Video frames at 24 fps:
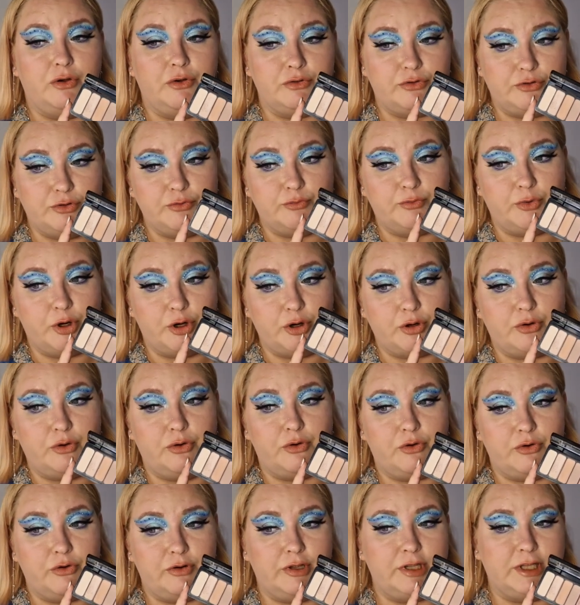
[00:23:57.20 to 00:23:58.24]
to work,
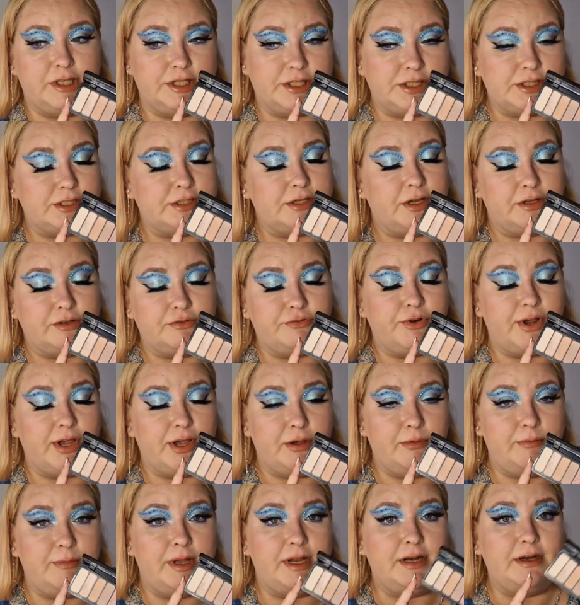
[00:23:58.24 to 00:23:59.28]
or it's not
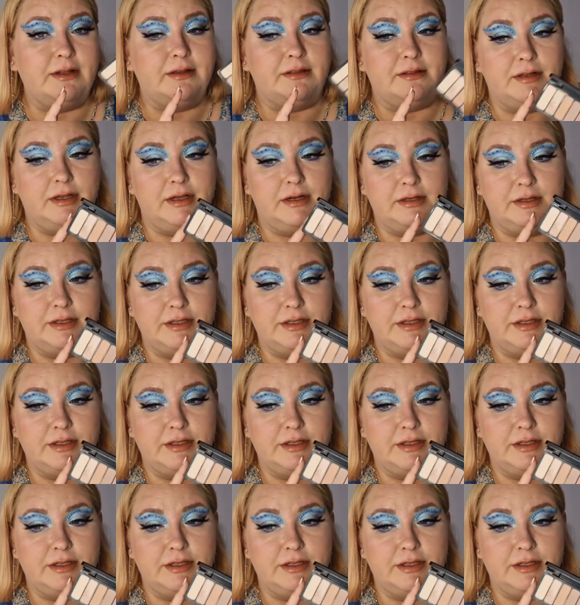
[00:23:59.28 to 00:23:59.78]
recommended, then